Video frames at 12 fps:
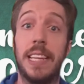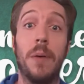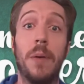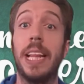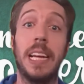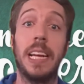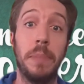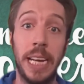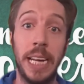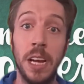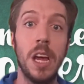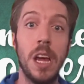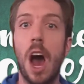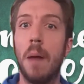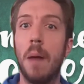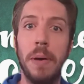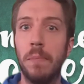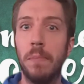That way they can be
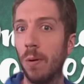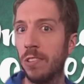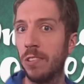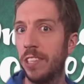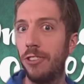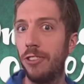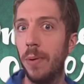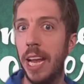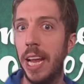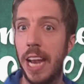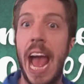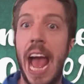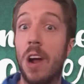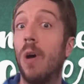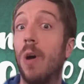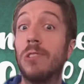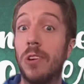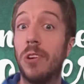a bit more situated and
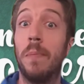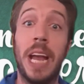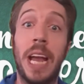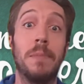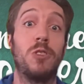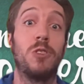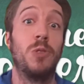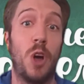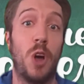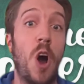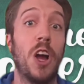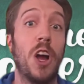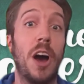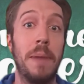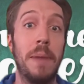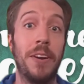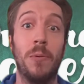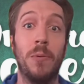also be able to talk
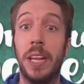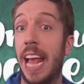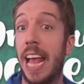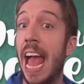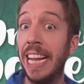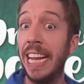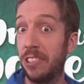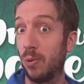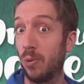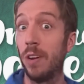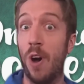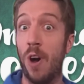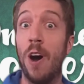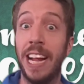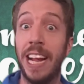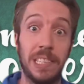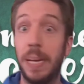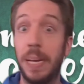about it with any sort of
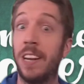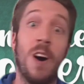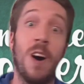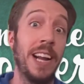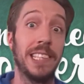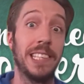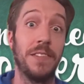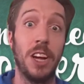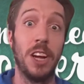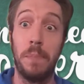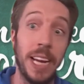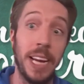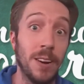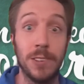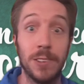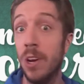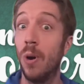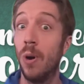audience, be it an audience of their
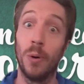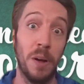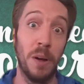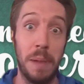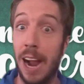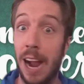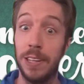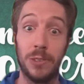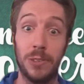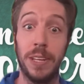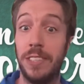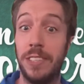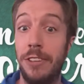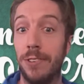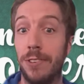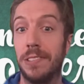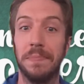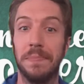peers or their parents or their
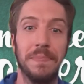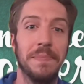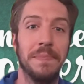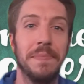teachers.